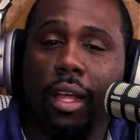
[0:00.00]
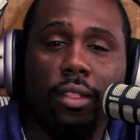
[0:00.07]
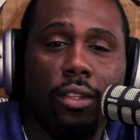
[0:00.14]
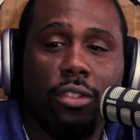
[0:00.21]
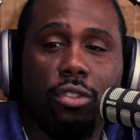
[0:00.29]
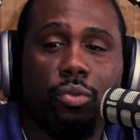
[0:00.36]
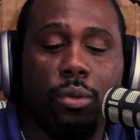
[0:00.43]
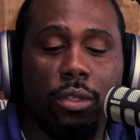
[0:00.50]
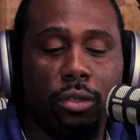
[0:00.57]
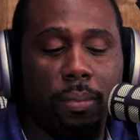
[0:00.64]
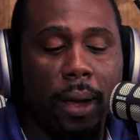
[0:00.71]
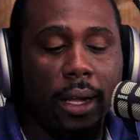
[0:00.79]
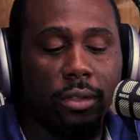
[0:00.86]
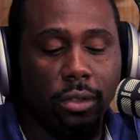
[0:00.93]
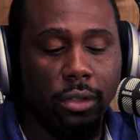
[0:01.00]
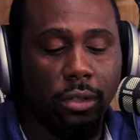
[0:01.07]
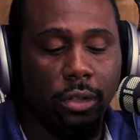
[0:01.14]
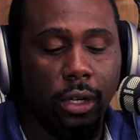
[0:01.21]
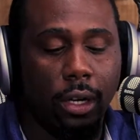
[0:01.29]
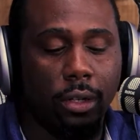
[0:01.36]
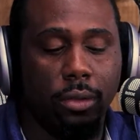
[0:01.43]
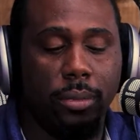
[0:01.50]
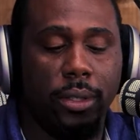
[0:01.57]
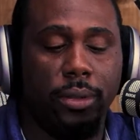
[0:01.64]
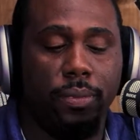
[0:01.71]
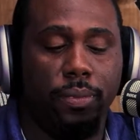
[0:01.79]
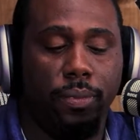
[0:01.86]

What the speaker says: And this is what this passage is talking about.